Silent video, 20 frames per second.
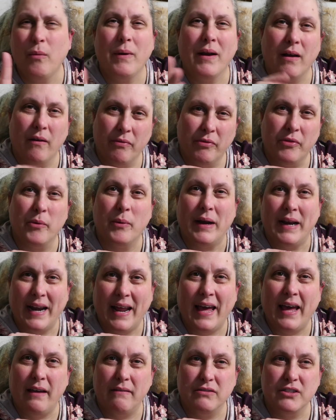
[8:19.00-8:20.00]
around three
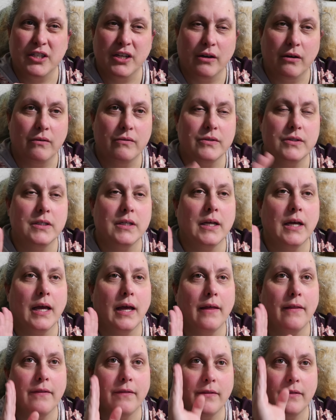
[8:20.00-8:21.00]
and a half shelves
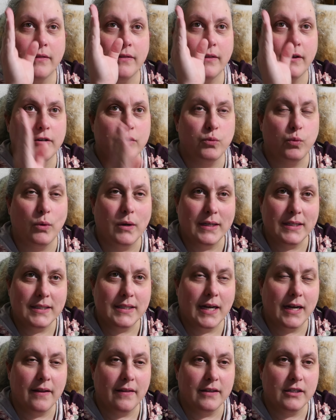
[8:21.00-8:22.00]
there's one
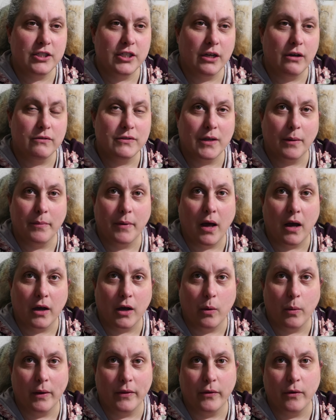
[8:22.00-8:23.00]
set of the shelves I'm
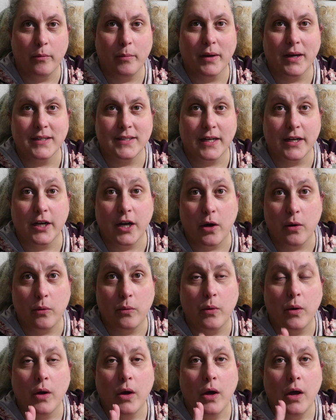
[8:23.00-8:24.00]
not going through because I
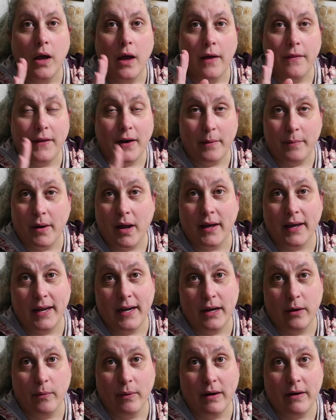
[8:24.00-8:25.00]
know that I'm not
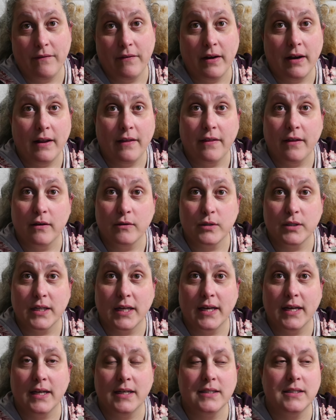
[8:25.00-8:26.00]
getting rid of any of those
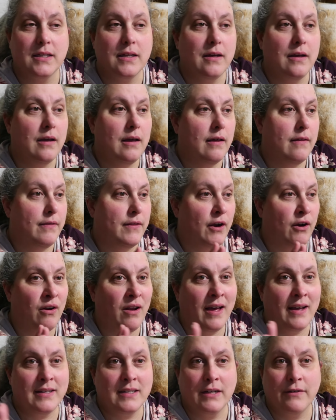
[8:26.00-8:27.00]
things. They're
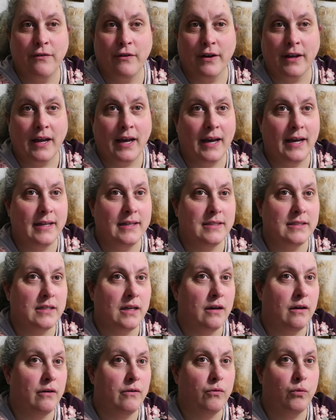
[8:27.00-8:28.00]
like different kinds
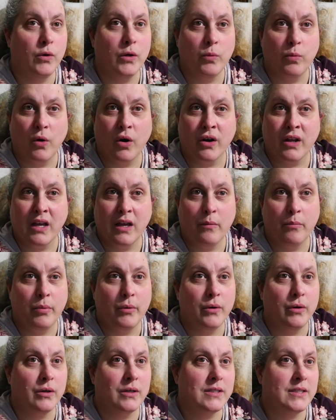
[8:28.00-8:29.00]
of woodworking
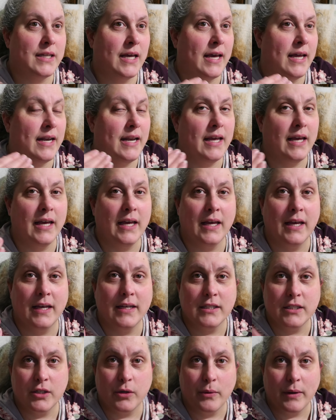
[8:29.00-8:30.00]
books and
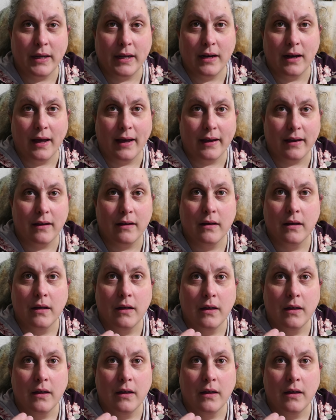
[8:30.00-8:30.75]
history, like